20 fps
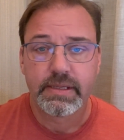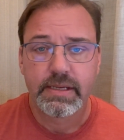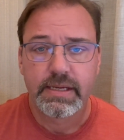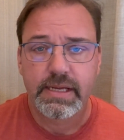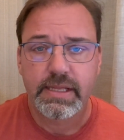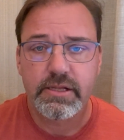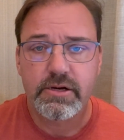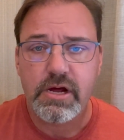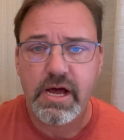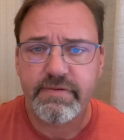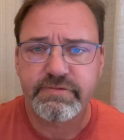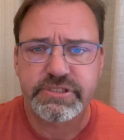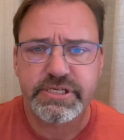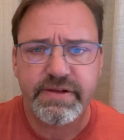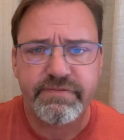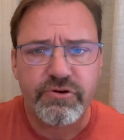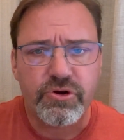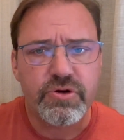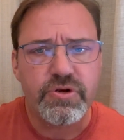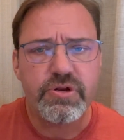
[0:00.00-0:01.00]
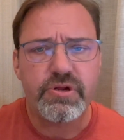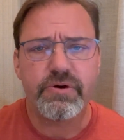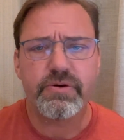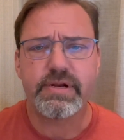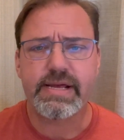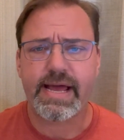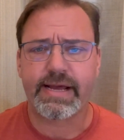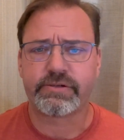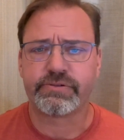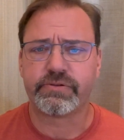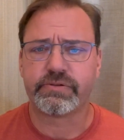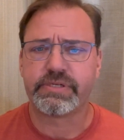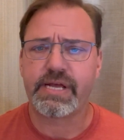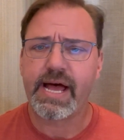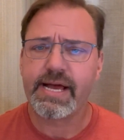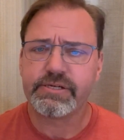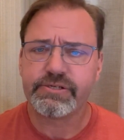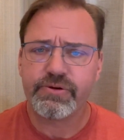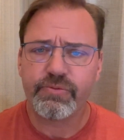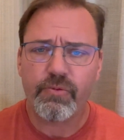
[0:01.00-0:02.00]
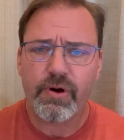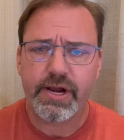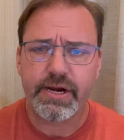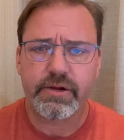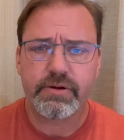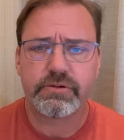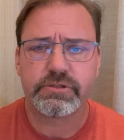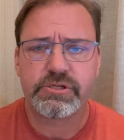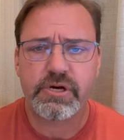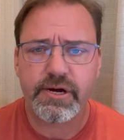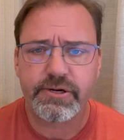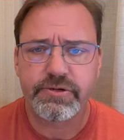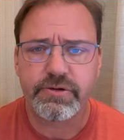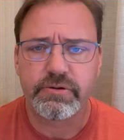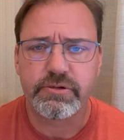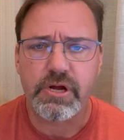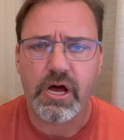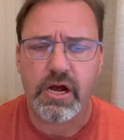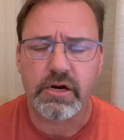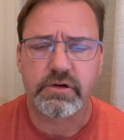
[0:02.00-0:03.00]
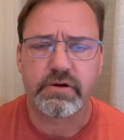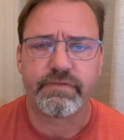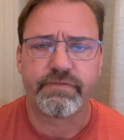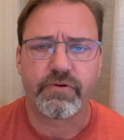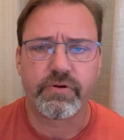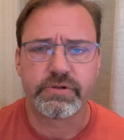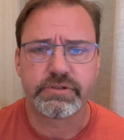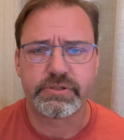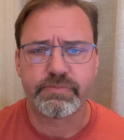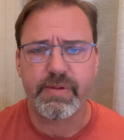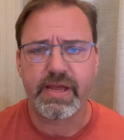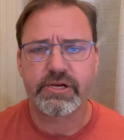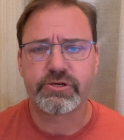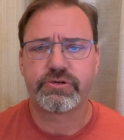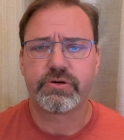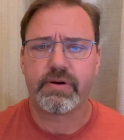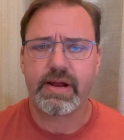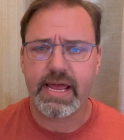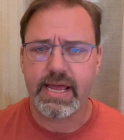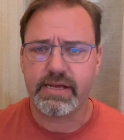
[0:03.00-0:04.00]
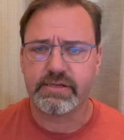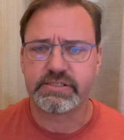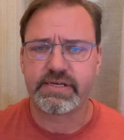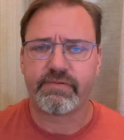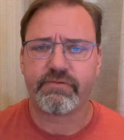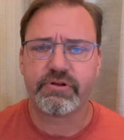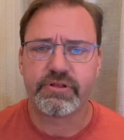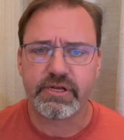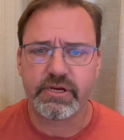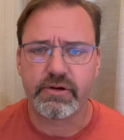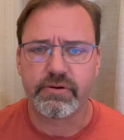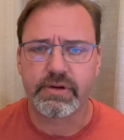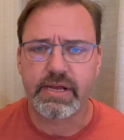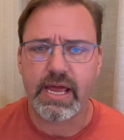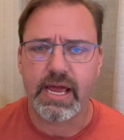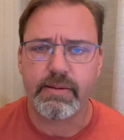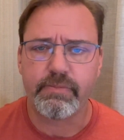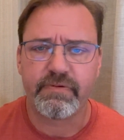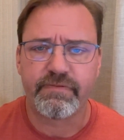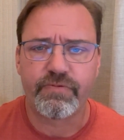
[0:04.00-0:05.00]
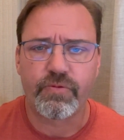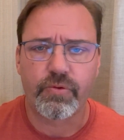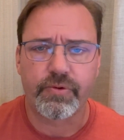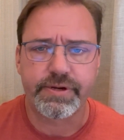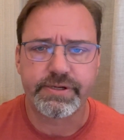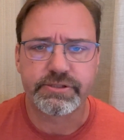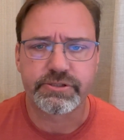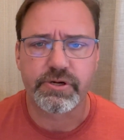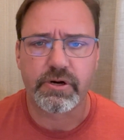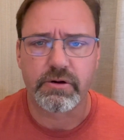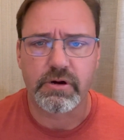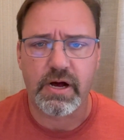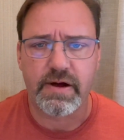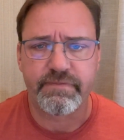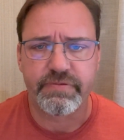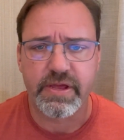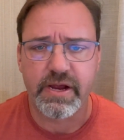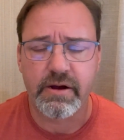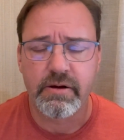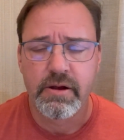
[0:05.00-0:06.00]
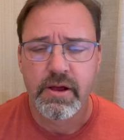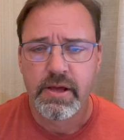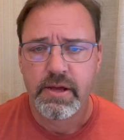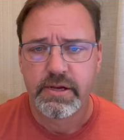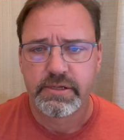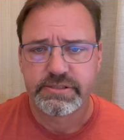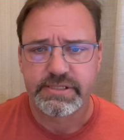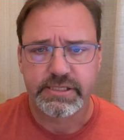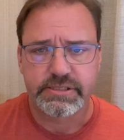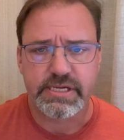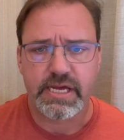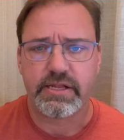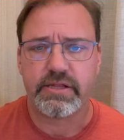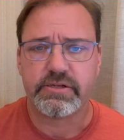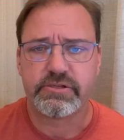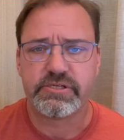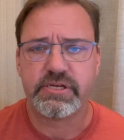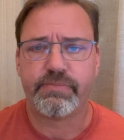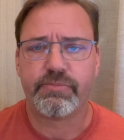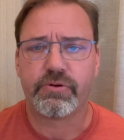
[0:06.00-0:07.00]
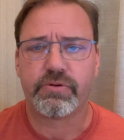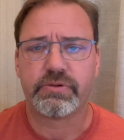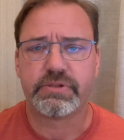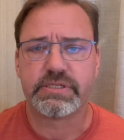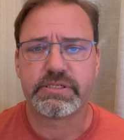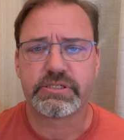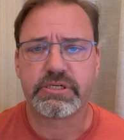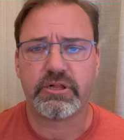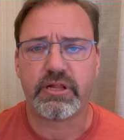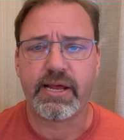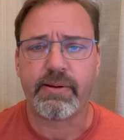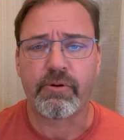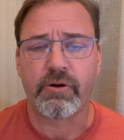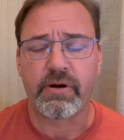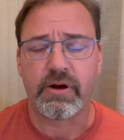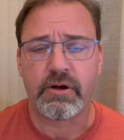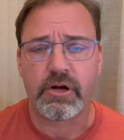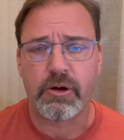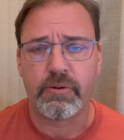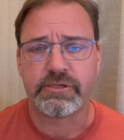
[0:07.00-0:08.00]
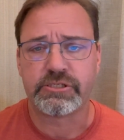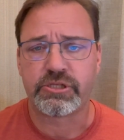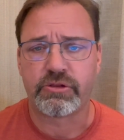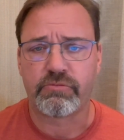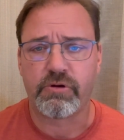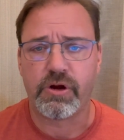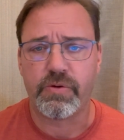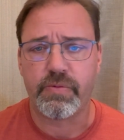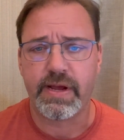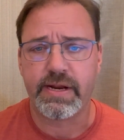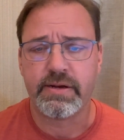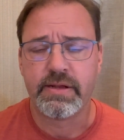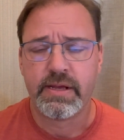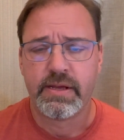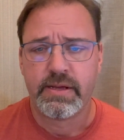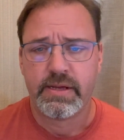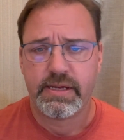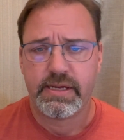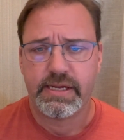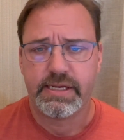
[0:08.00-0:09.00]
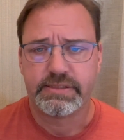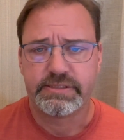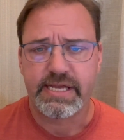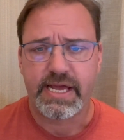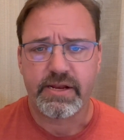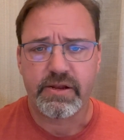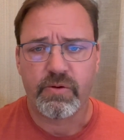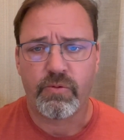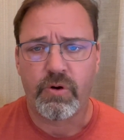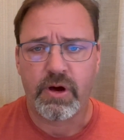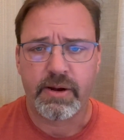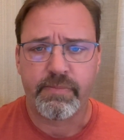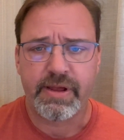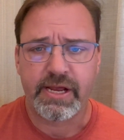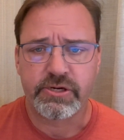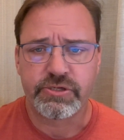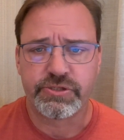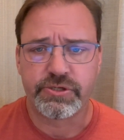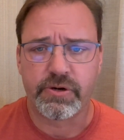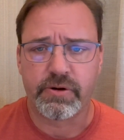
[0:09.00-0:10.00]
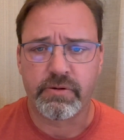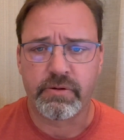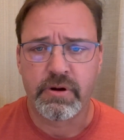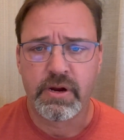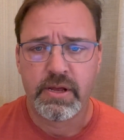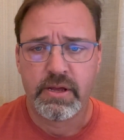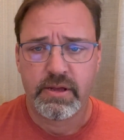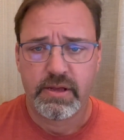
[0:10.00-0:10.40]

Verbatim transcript: And then obviously, if you're new to exercise, you want to go talk to your doctor first. Make sure, hey, is everything okay before you start off there? So that's kind of a typical disclaimer I always throw in is that you want to make sure,